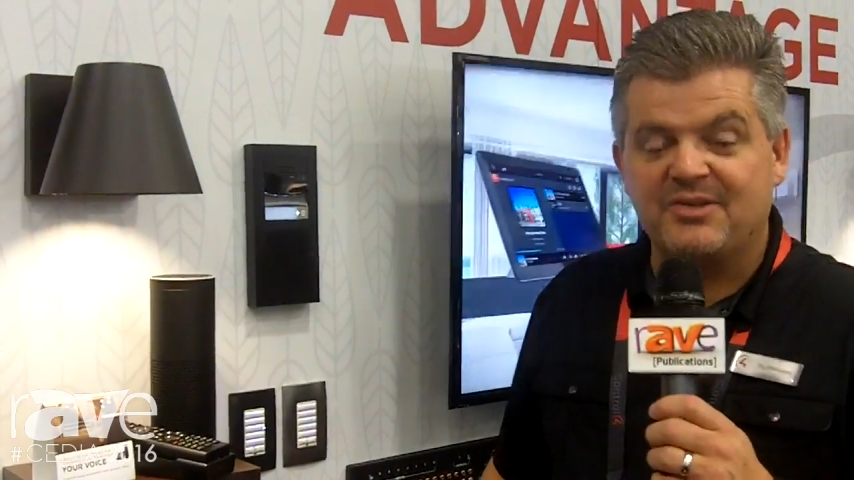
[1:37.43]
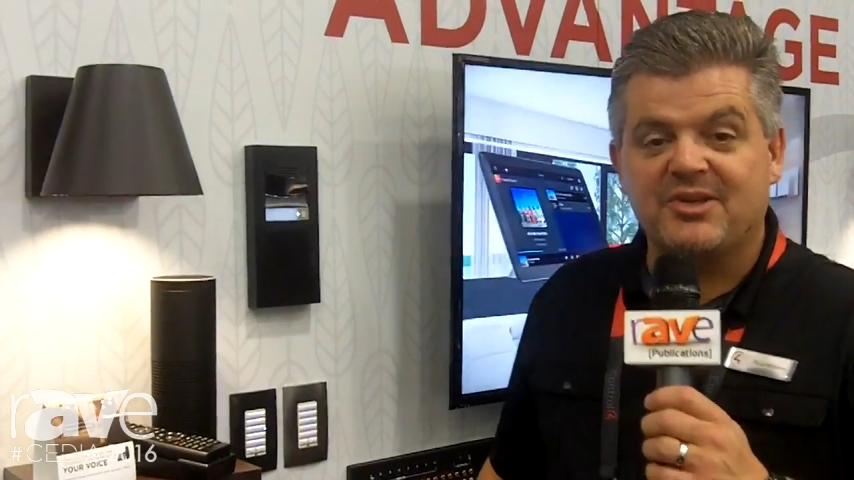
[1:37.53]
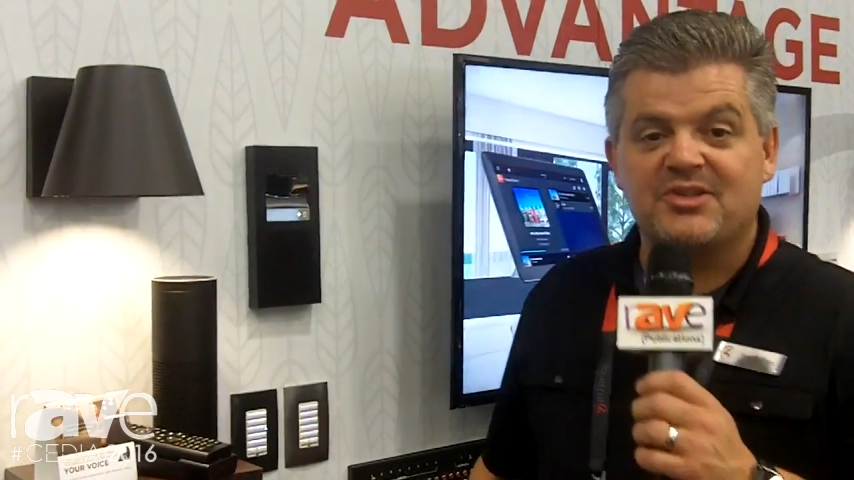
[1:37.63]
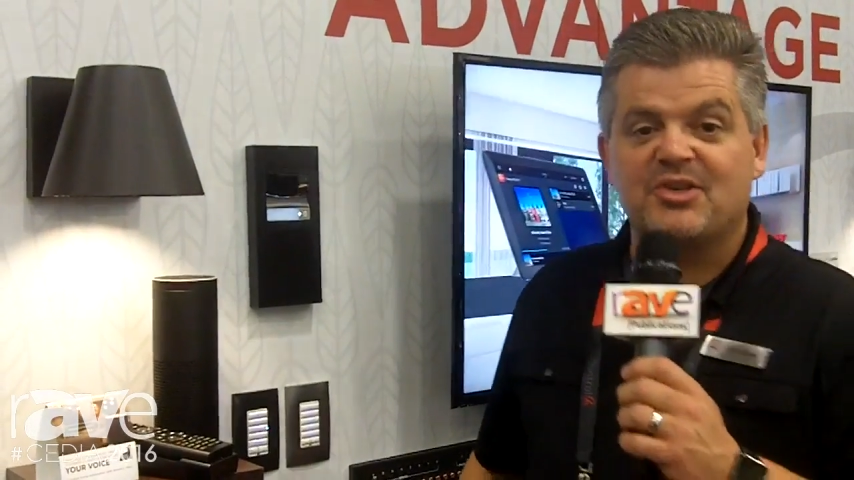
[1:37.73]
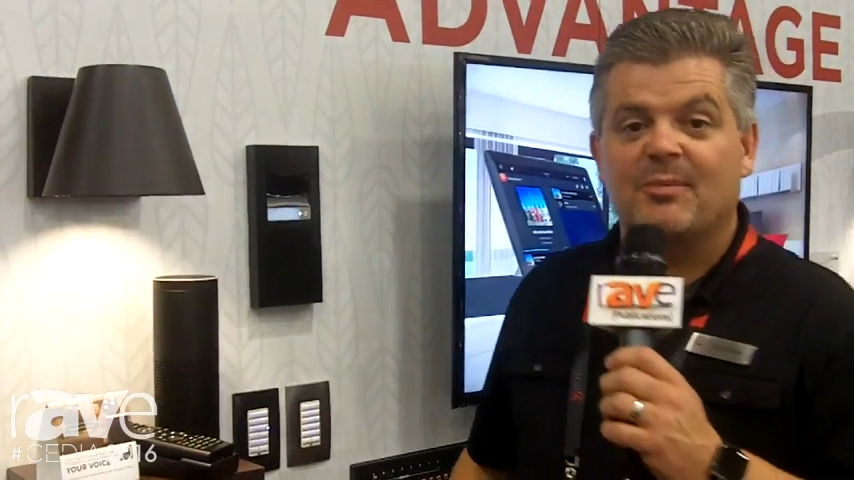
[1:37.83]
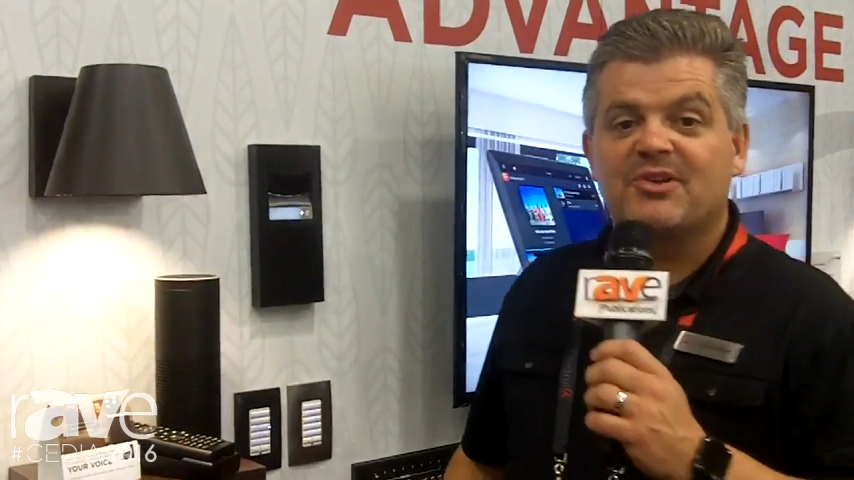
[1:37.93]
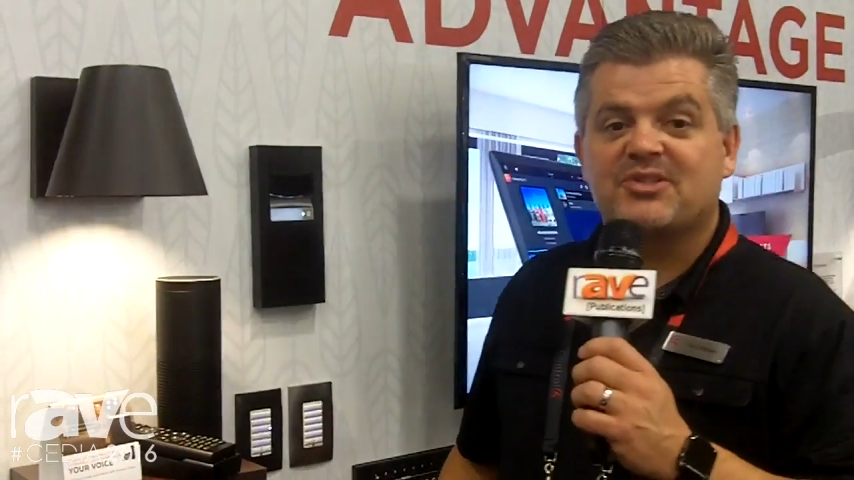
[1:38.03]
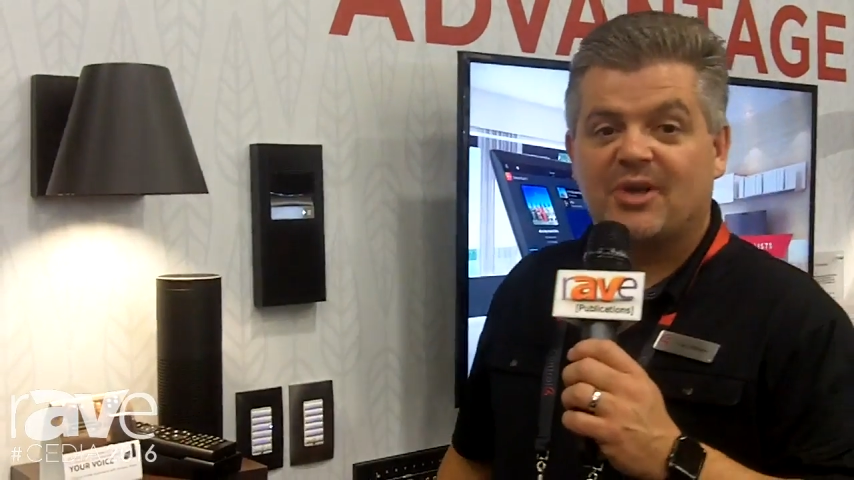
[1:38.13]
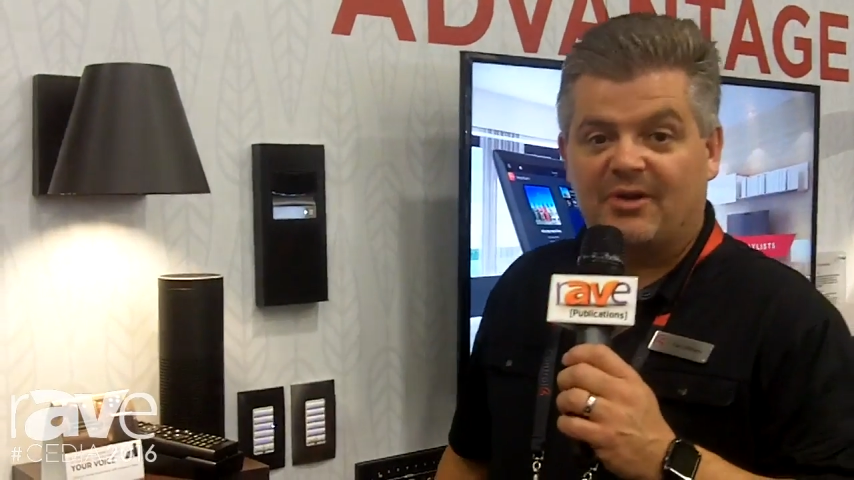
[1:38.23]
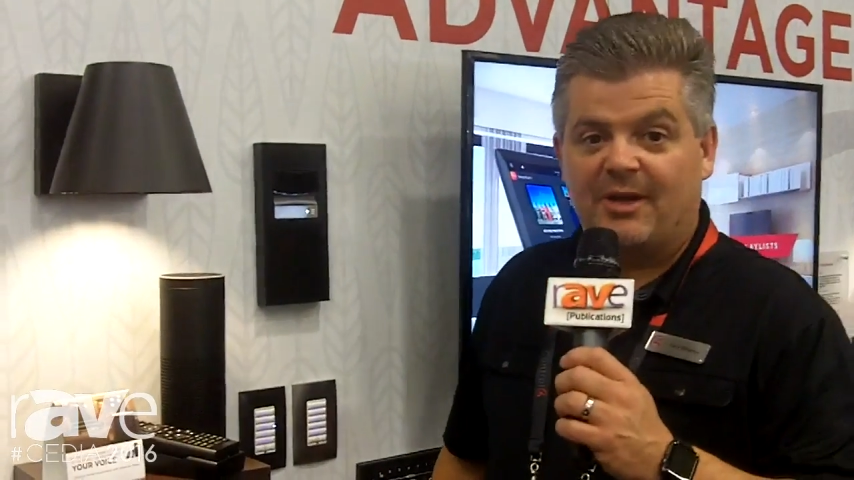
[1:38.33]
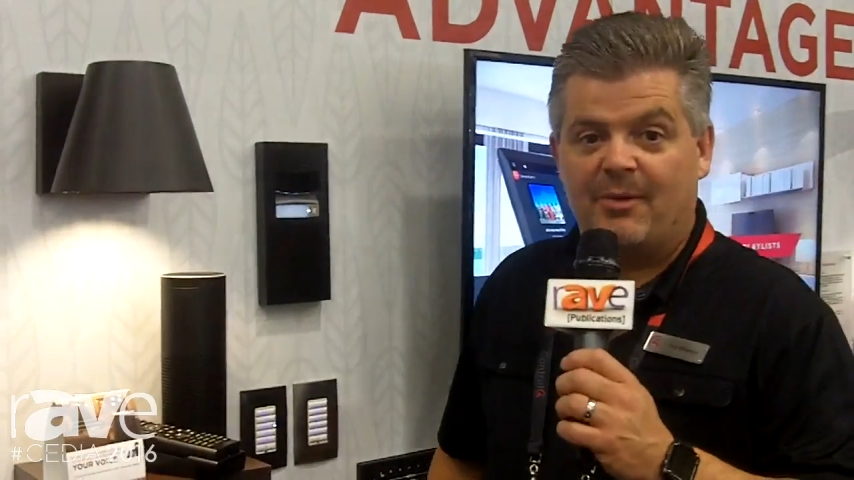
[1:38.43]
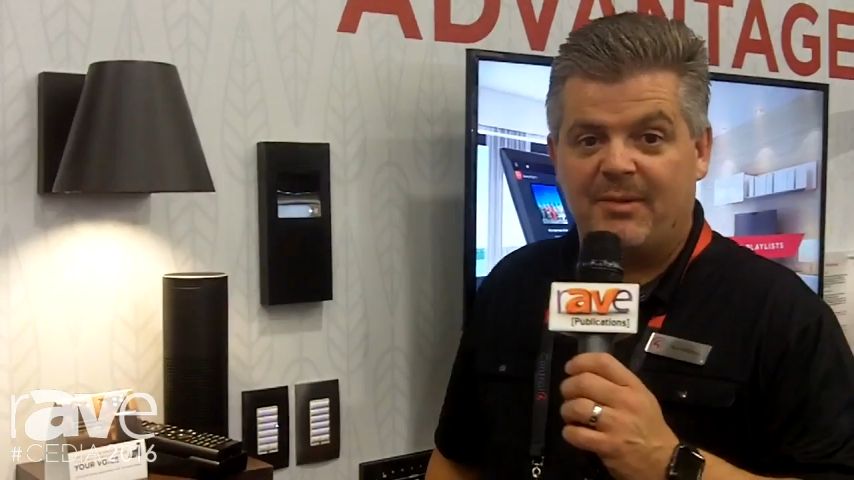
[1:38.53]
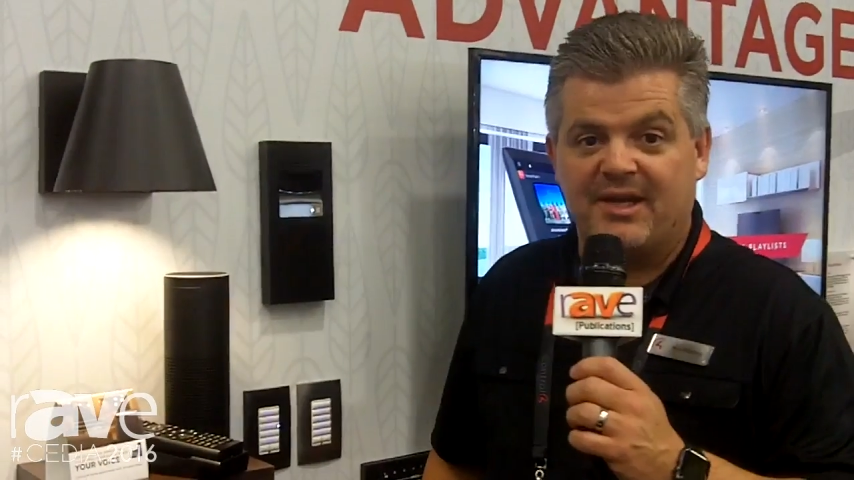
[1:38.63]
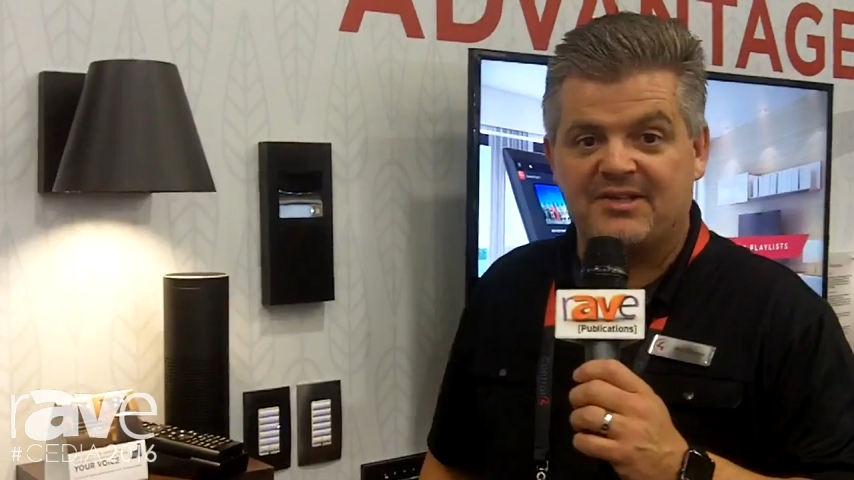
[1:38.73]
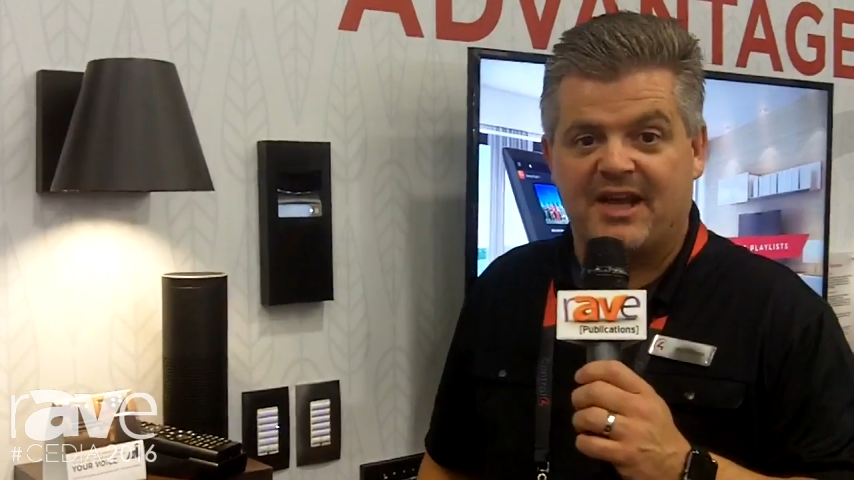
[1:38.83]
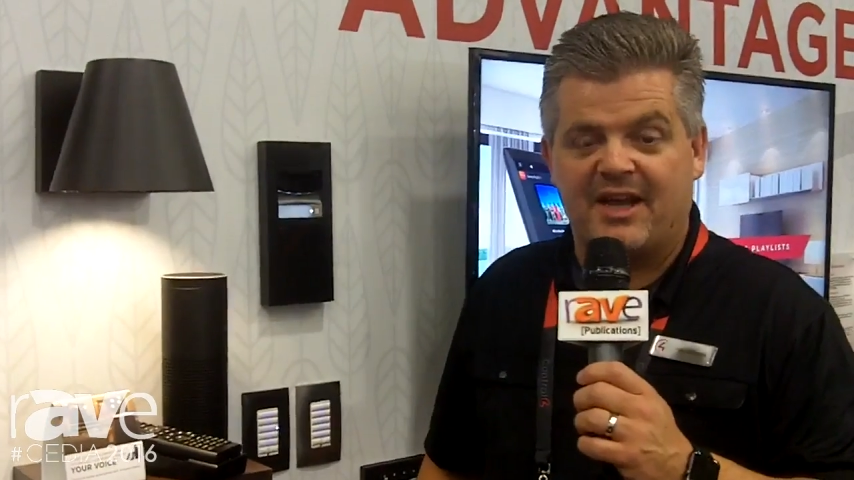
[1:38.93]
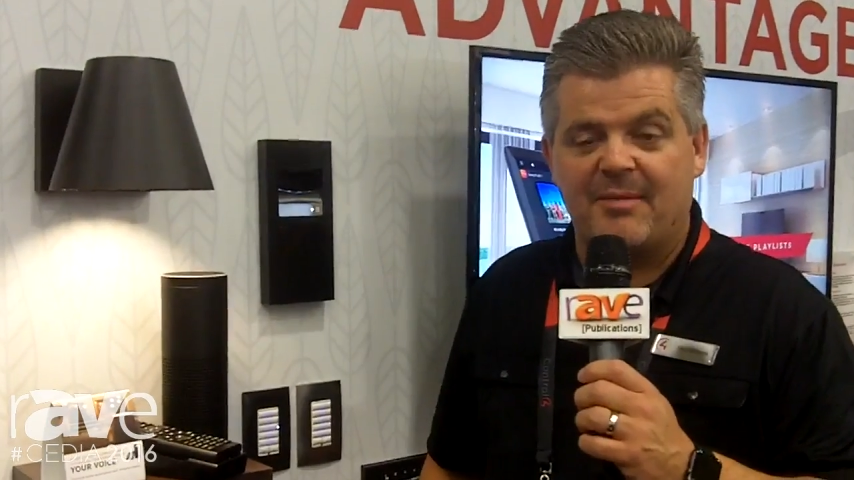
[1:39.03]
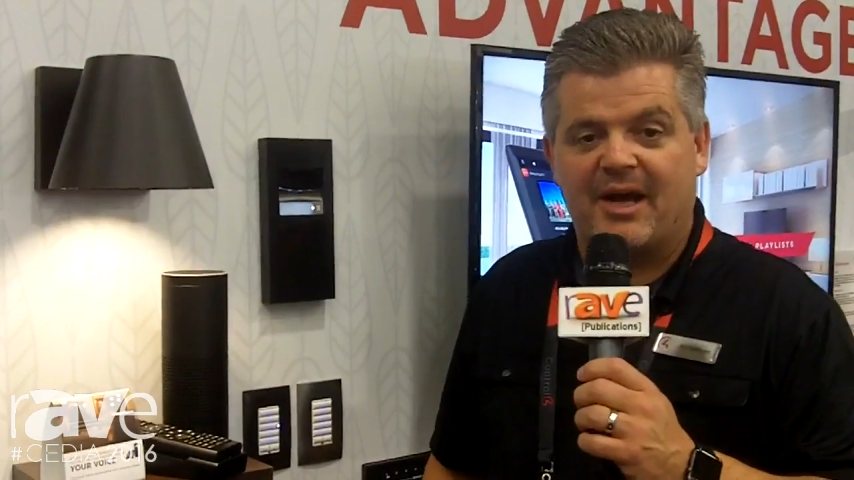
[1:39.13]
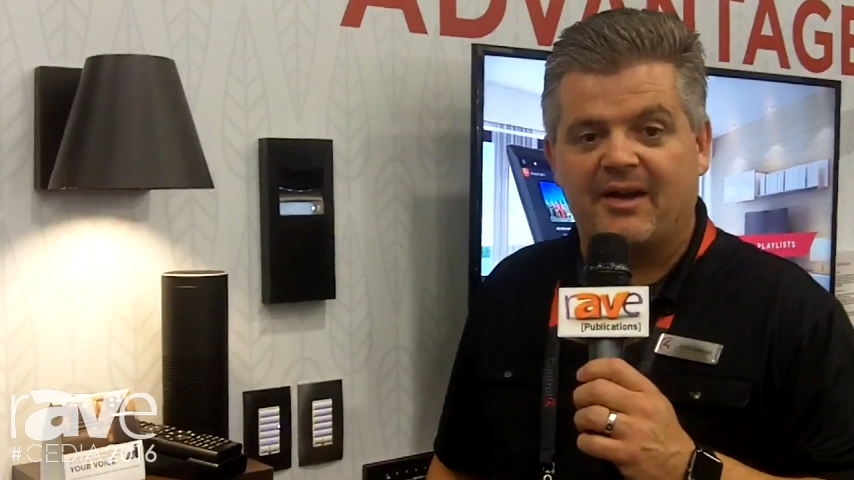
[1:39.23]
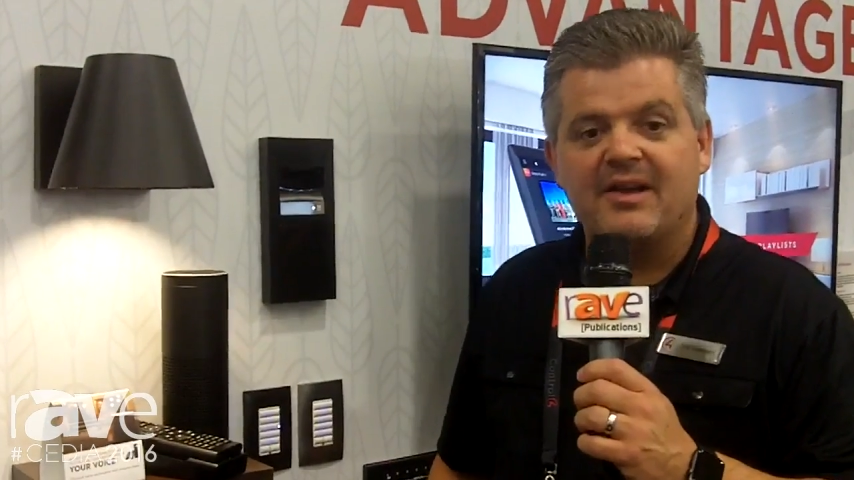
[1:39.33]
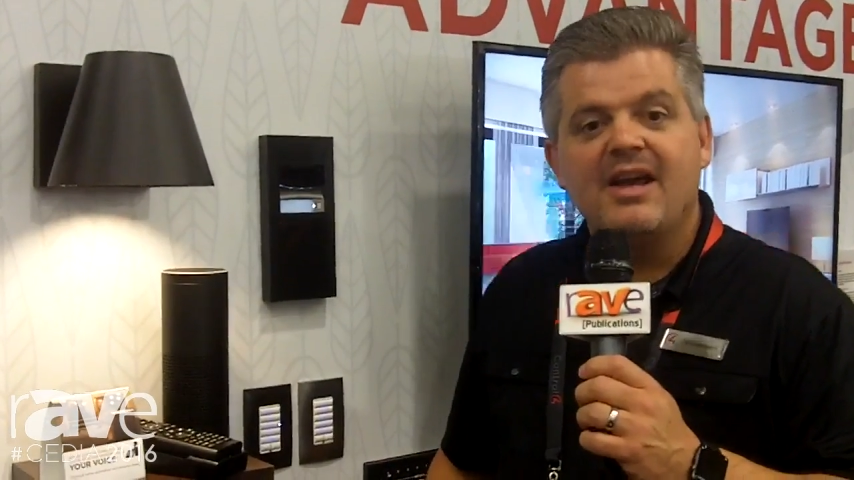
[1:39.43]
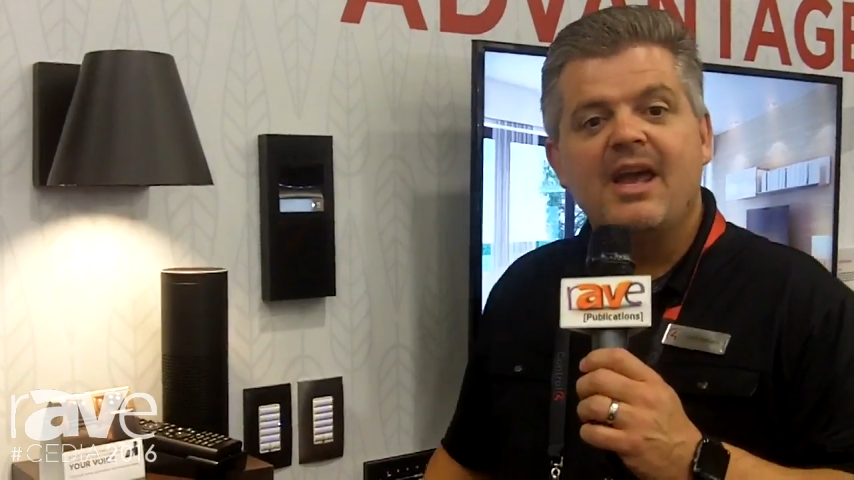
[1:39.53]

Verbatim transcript: and consumers certainly will be excited about it.